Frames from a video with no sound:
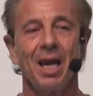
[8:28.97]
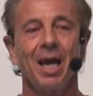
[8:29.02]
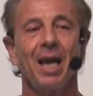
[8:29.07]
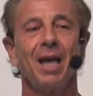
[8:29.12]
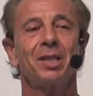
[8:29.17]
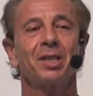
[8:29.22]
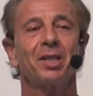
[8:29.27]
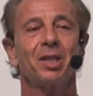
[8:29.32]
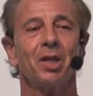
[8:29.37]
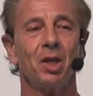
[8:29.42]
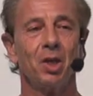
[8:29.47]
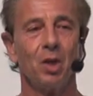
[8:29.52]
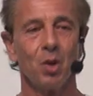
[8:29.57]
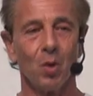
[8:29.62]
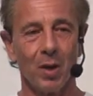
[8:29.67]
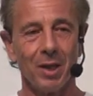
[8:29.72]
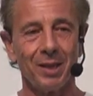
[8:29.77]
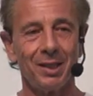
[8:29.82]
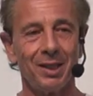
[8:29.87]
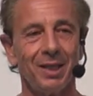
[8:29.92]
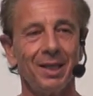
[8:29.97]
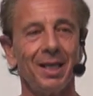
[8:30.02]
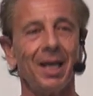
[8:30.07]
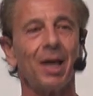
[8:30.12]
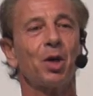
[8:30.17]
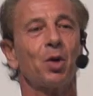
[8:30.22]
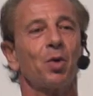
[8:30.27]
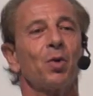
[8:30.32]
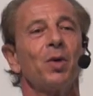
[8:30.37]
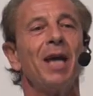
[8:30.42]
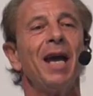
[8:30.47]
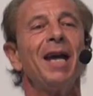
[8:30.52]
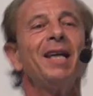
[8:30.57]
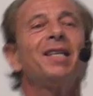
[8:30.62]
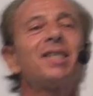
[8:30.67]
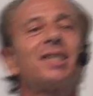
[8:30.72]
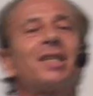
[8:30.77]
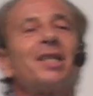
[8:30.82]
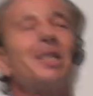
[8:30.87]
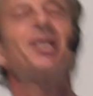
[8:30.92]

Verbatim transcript: It's the anointing that creates the